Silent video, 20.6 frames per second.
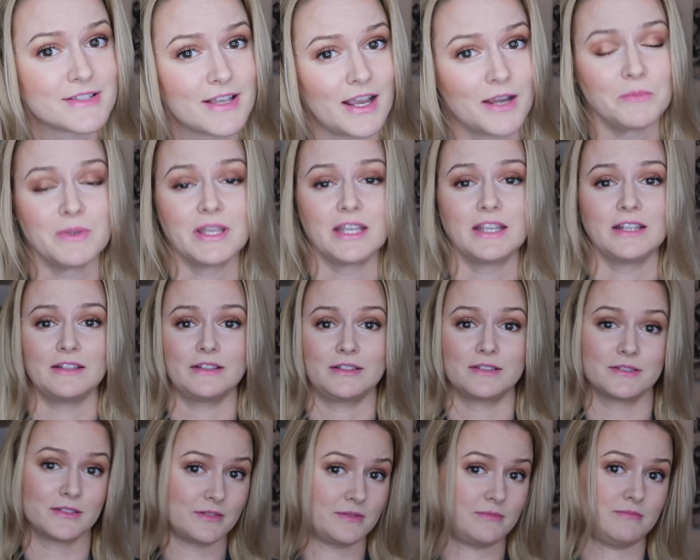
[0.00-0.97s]
I
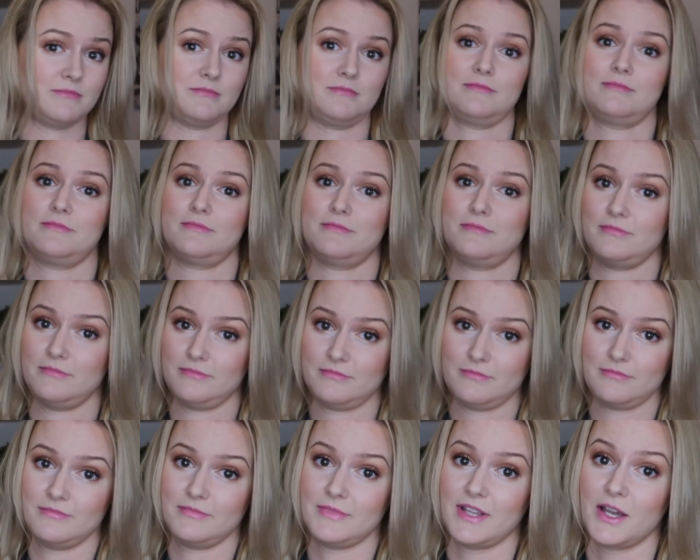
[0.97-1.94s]
mean,
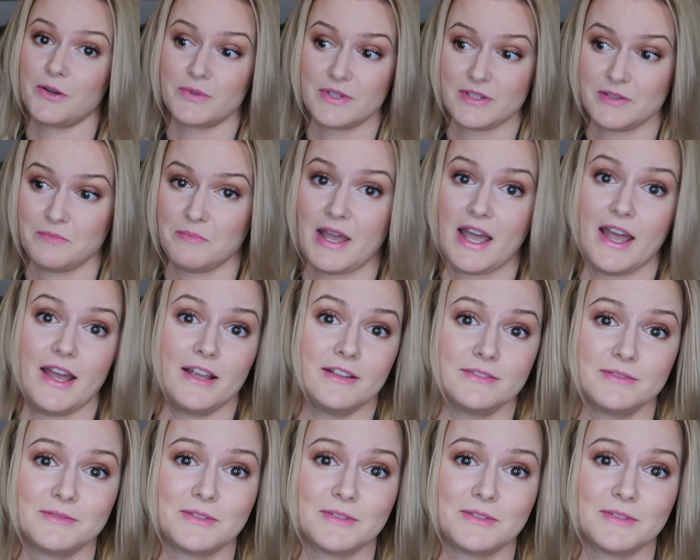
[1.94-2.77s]
that was bad.